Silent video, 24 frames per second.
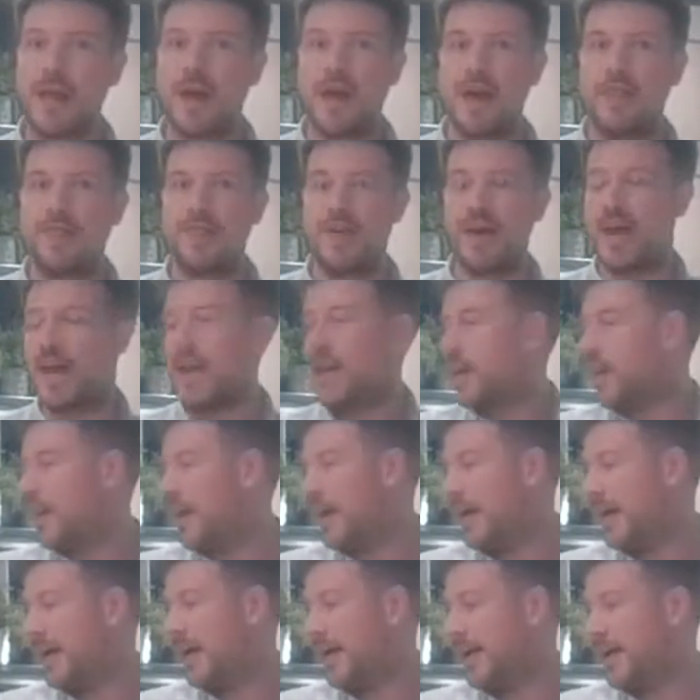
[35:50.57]
And
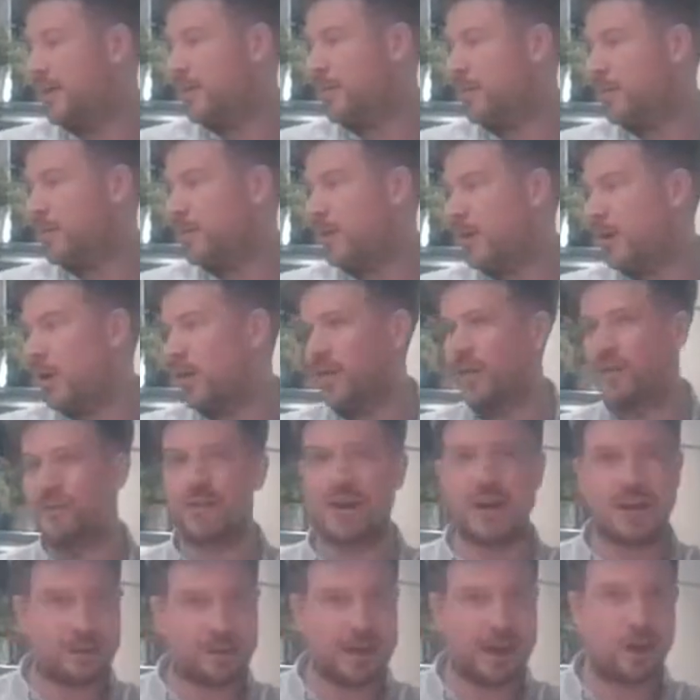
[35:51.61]
then on the
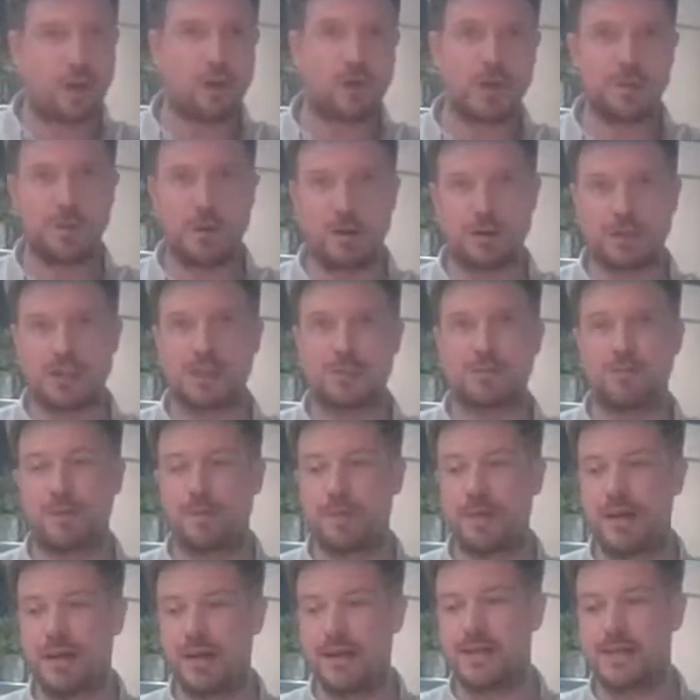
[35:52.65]
Friday, we get all your boxes
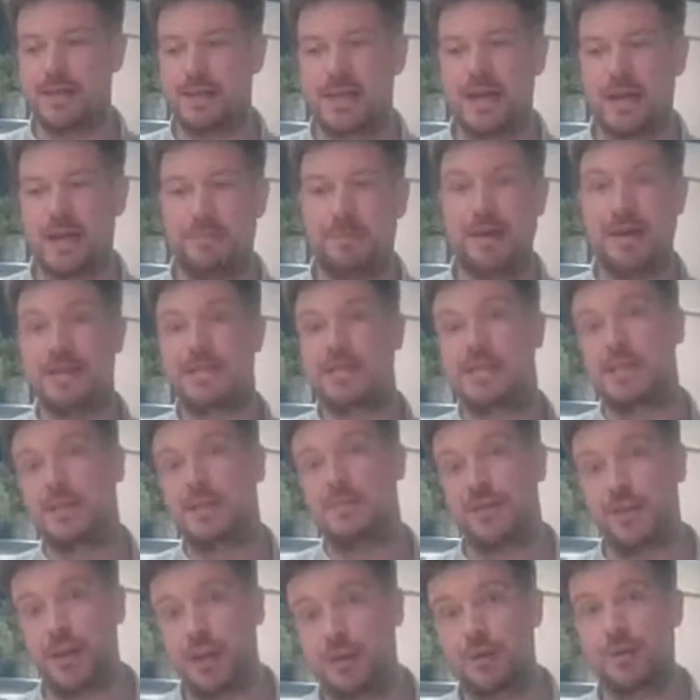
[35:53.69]
prepared
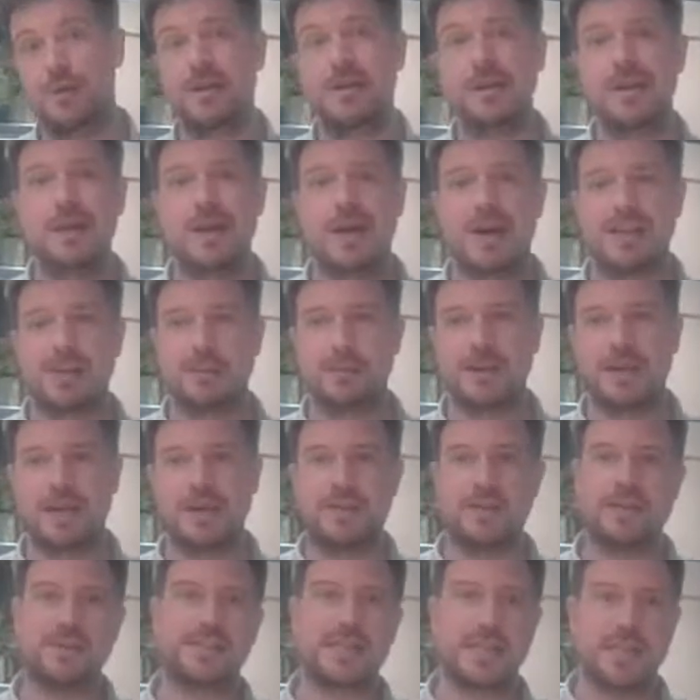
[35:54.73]
personally for you. and then we'll
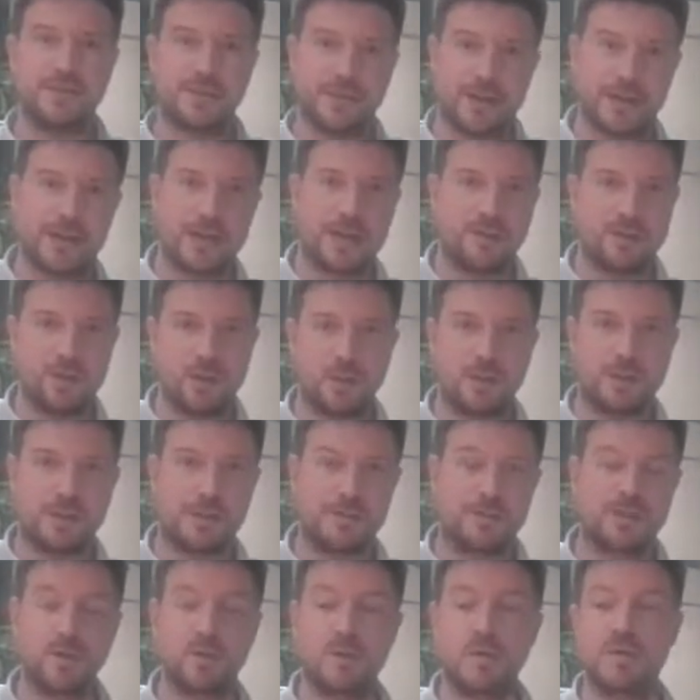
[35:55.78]
either deliver it if you want
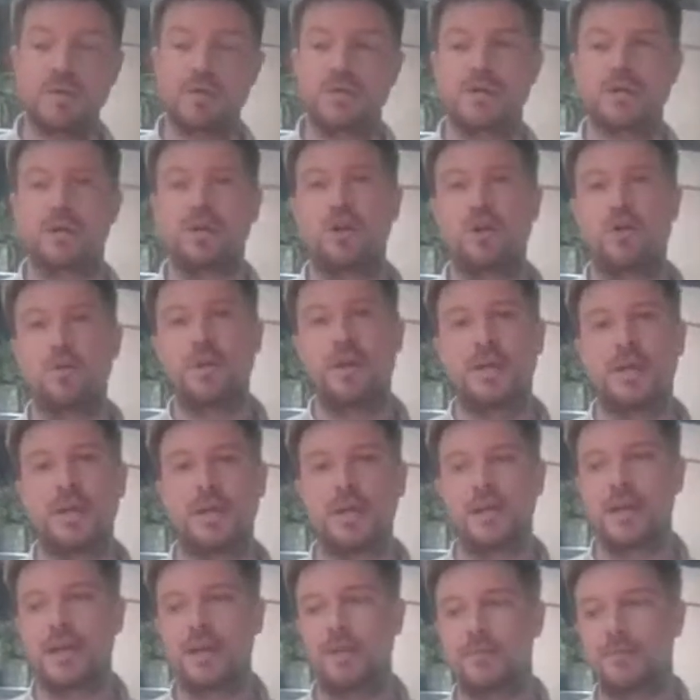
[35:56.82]
what you want, or we
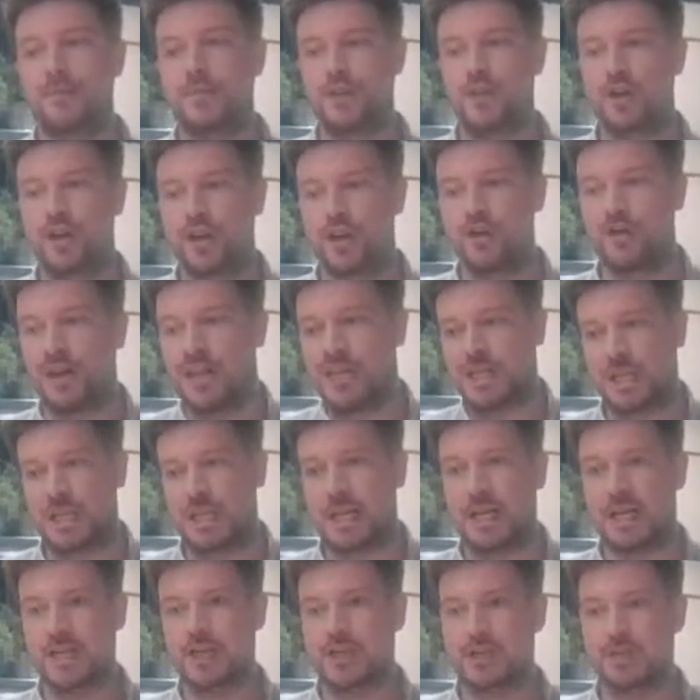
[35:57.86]
can you can arrange a
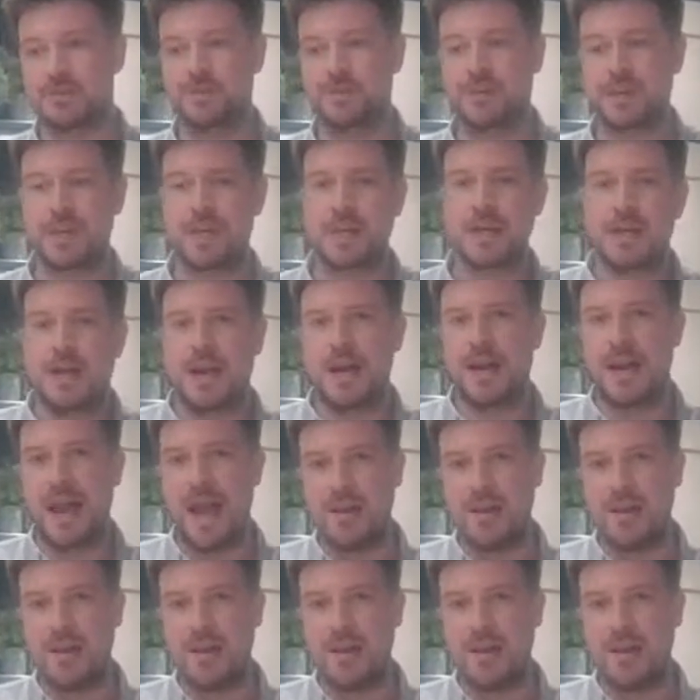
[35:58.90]
collection. And